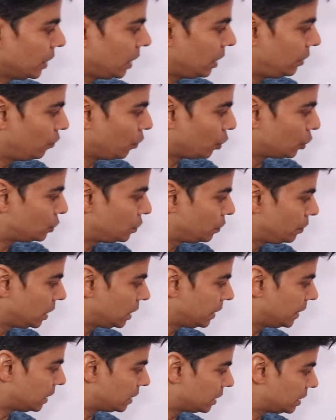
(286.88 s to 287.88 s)
and what you
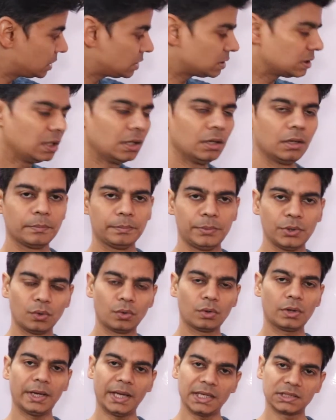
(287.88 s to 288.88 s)
will get is
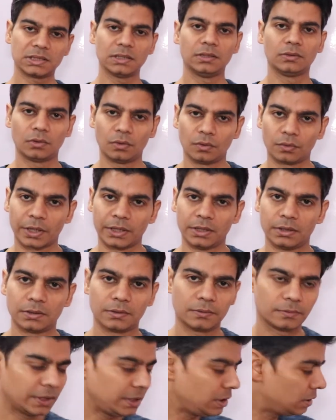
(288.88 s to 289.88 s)
pure acid chloride,
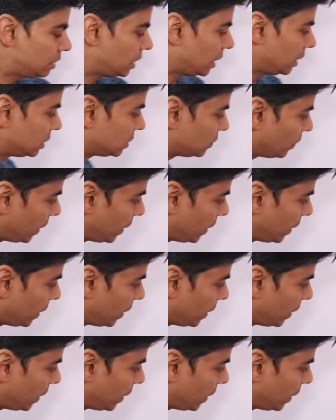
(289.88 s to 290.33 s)
right? That is